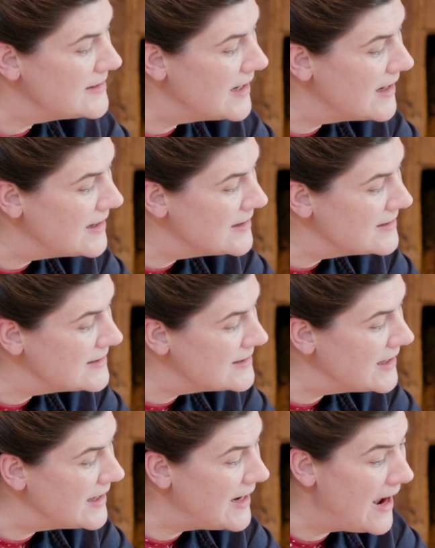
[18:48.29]

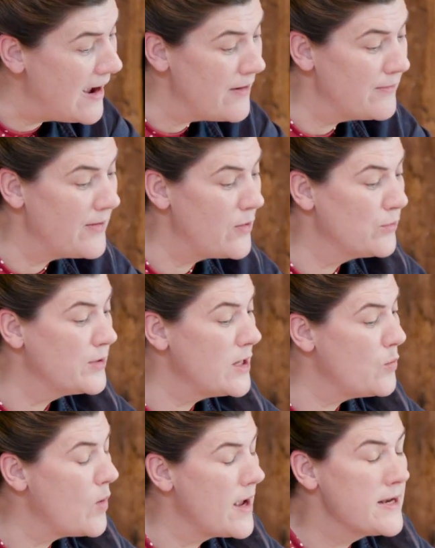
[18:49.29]
Does it have
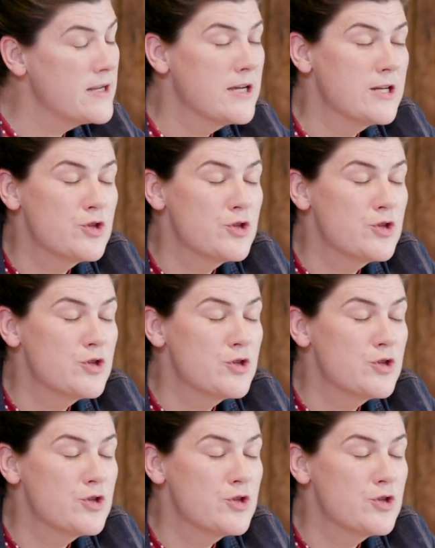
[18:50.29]
only one